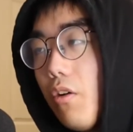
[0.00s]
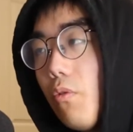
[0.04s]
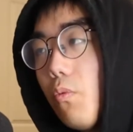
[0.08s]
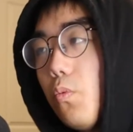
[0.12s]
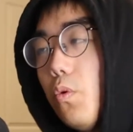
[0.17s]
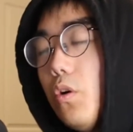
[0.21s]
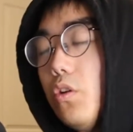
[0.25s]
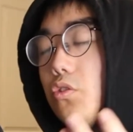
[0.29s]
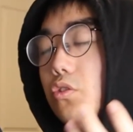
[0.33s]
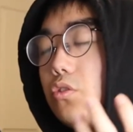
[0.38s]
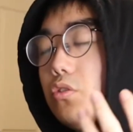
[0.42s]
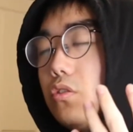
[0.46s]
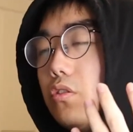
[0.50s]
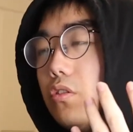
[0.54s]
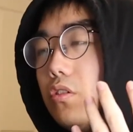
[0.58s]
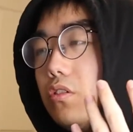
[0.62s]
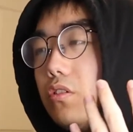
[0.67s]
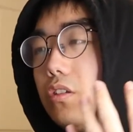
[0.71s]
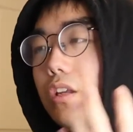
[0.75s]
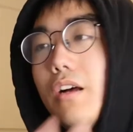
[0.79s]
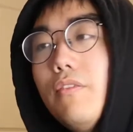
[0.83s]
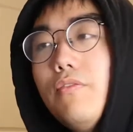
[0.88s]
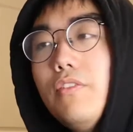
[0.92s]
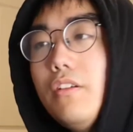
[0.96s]
which
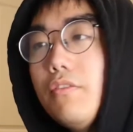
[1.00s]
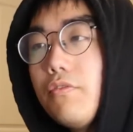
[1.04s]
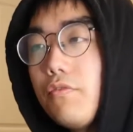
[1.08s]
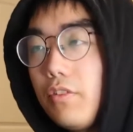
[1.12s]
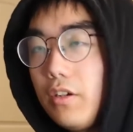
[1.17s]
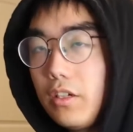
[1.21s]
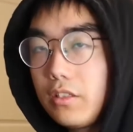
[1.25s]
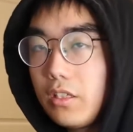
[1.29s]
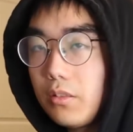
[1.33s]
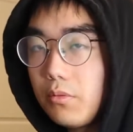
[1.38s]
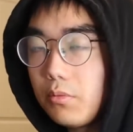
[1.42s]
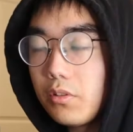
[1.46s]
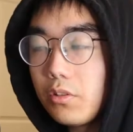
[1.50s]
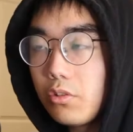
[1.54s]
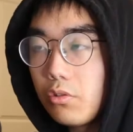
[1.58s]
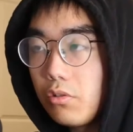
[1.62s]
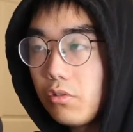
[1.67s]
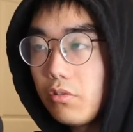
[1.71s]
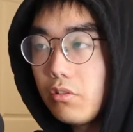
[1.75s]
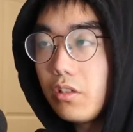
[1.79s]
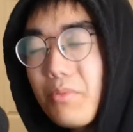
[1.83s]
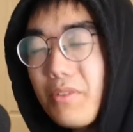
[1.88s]
definitely fucked up the story.